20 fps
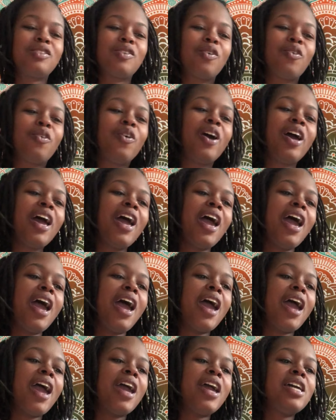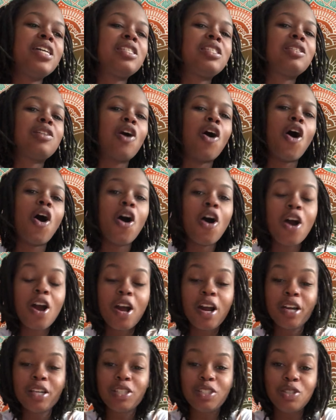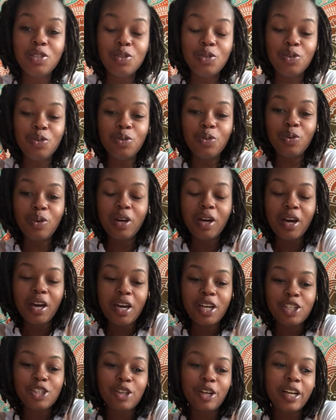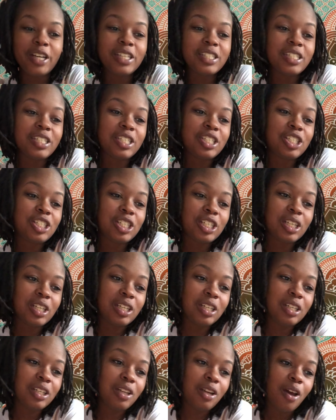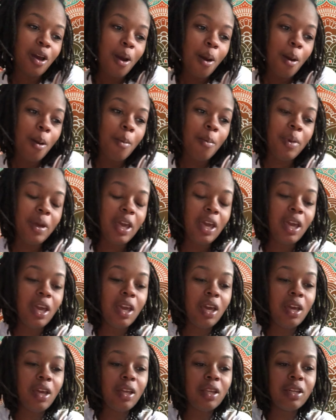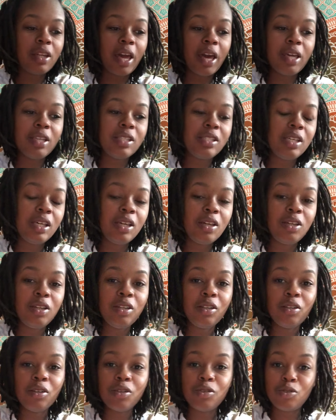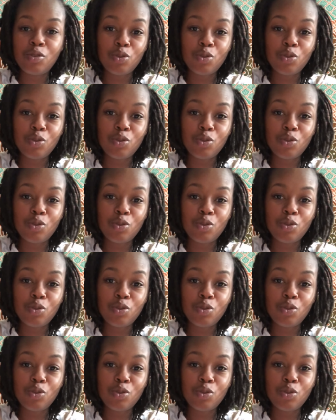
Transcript: So it's hard to transition being 19,